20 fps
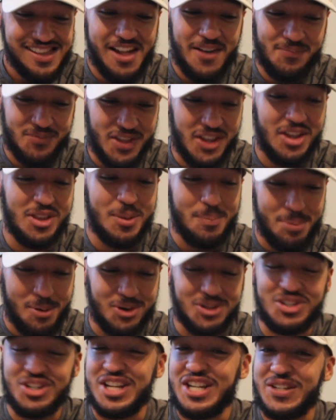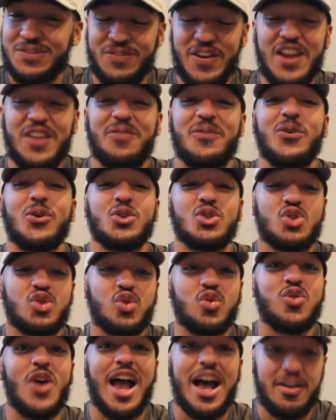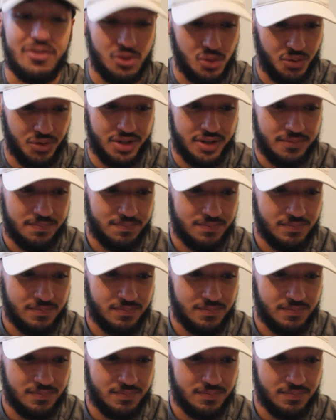And the Portuguese faithful traveled.